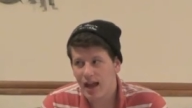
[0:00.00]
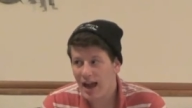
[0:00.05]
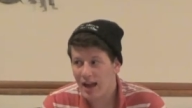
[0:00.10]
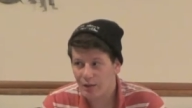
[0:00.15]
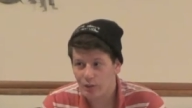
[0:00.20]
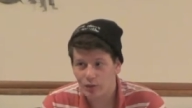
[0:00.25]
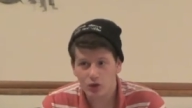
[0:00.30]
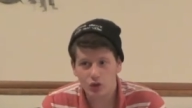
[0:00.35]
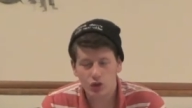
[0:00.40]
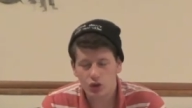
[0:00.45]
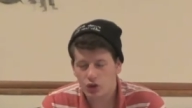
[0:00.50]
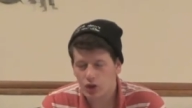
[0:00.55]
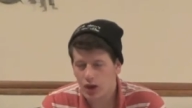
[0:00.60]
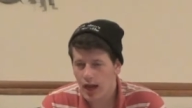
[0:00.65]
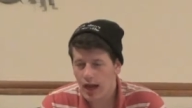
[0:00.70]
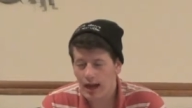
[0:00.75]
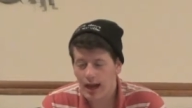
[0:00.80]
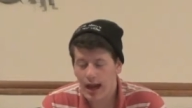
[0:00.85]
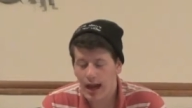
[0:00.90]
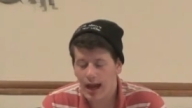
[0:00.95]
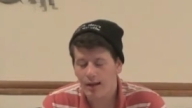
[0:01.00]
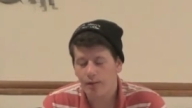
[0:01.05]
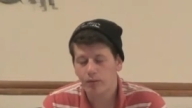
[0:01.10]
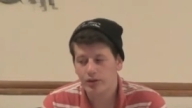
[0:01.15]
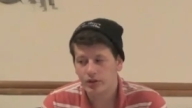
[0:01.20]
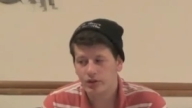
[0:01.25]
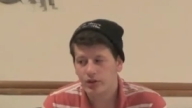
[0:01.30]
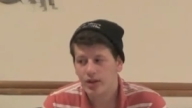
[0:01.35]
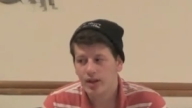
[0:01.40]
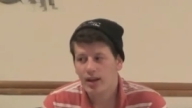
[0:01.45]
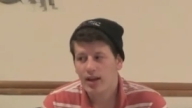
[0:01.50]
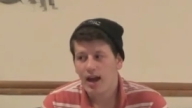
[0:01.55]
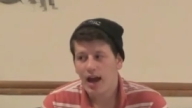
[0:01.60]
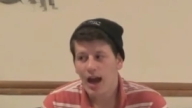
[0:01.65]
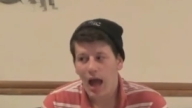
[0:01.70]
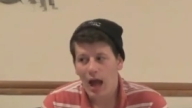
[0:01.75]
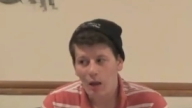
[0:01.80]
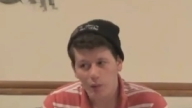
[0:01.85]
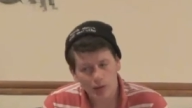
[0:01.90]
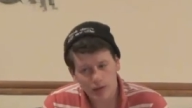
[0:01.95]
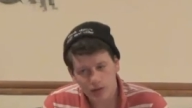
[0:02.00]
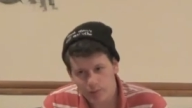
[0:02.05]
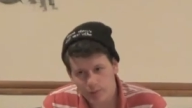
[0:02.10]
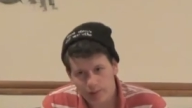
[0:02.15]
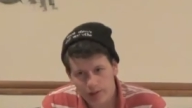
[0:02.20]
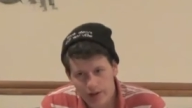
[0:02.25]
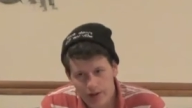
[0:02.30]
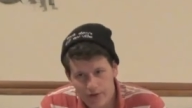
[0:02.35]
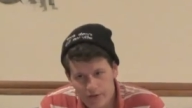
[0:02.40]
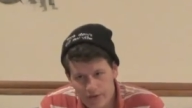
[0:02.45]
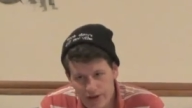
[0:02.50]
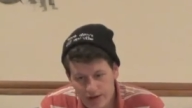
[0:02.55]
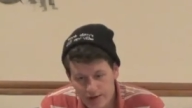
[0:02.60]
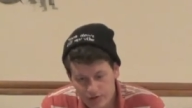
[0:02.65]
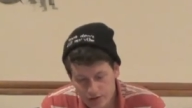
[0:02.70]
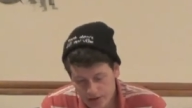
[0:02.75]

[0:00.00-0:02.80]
I wasn't really a fan